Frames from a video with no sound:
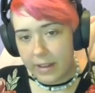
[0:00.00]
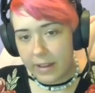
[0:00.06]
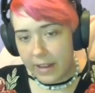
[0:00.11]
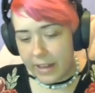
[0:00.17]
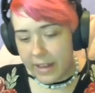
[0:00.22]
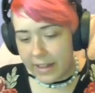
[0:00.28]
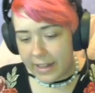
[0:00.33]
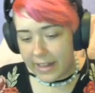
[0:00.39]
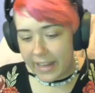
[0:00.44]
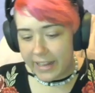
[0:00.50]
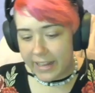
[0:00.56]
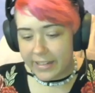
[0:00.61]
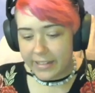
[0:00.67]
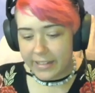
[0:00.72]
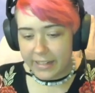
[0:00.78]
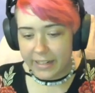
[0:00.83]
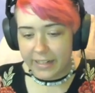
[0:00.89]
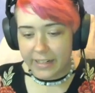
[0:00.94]
At the end
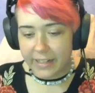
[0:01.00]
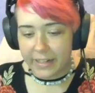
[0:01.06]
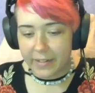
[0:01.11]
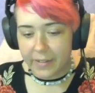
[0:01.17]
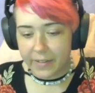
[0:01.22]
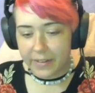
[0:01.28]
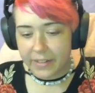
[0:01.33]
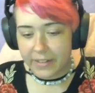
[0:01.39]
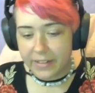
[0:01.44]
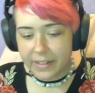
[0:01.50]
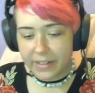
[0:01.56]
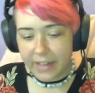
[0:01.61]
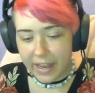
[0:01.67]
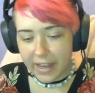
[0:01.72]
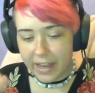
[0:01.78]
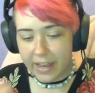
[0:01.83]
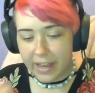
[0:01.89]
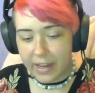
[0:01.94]
here, I'm going to
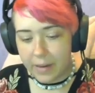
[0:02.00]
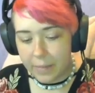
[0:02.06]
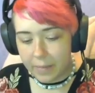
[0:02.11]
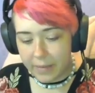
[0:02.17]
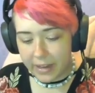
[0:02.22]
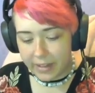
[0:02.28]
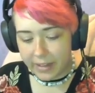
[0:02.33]
add my